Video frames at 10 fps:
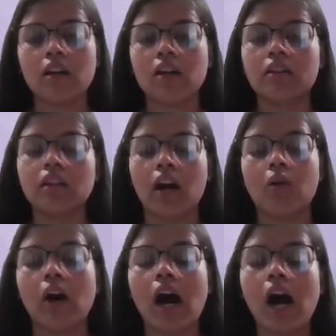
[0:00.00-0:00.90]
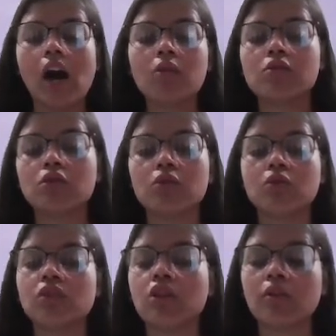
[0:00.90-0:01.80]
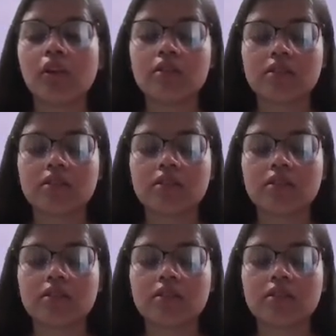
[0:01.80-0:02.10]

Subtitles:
Now, how do neurons